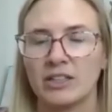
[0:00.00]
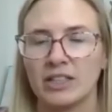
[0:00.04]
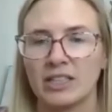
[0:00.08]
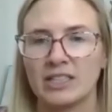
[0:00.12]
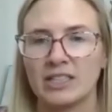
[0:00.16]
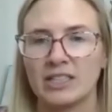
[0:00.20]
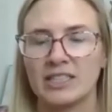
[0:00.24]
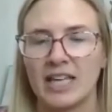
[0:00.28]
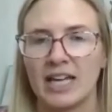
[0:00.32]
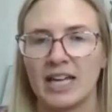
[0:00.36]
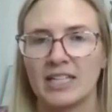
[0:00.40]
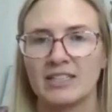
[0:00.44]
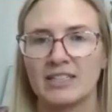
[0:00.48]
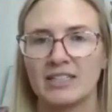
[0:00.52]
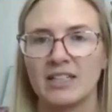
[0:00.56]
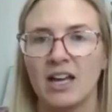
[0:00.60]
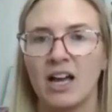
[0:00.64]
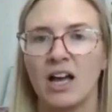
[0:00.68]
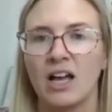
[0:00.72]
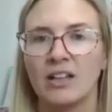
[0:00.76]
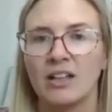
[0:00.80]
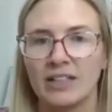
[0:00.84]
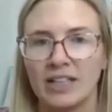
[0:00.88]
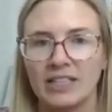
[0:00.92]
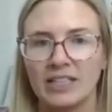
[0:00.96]
that says,
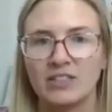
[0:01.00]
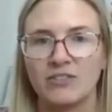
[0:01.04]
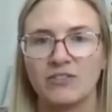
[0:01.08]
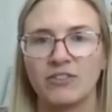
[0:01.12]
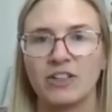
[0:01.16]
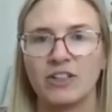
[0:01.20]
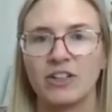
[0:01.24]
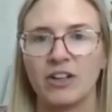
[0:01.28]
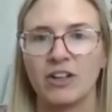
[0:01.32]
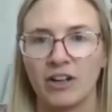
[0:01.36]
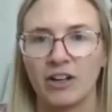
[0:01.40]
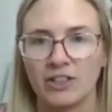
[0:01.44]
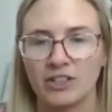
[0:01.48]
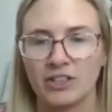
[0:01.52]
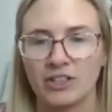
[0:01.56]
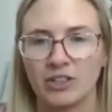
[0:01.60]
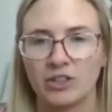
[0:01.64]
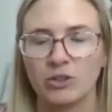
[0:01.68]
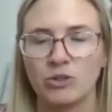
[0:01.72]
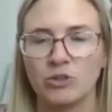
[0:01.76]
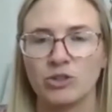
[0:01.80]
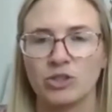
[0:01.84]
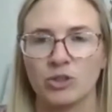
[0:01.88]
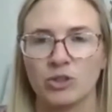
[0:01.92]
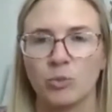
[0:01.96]
let's figure out a
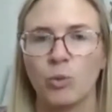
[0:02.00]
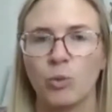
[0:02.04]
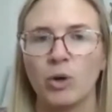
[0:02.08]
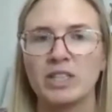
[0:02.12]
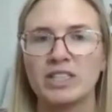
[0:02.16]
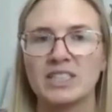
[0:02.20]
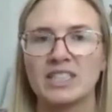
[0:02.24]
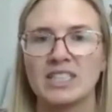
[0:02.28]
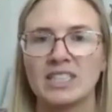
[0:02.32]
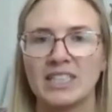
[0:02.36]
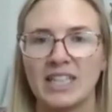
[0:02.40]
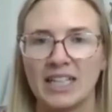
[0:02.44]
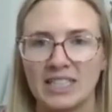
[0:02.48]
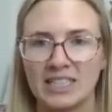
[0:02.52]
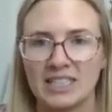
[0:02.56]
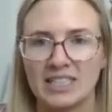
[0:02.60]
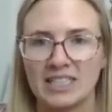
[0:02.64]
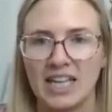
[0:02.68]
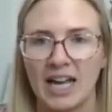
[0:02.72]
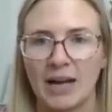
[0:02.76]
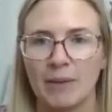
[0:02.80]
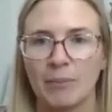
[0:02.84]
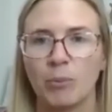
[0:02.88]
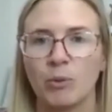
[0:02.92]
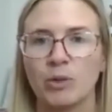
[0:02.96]
solution? What's the next step?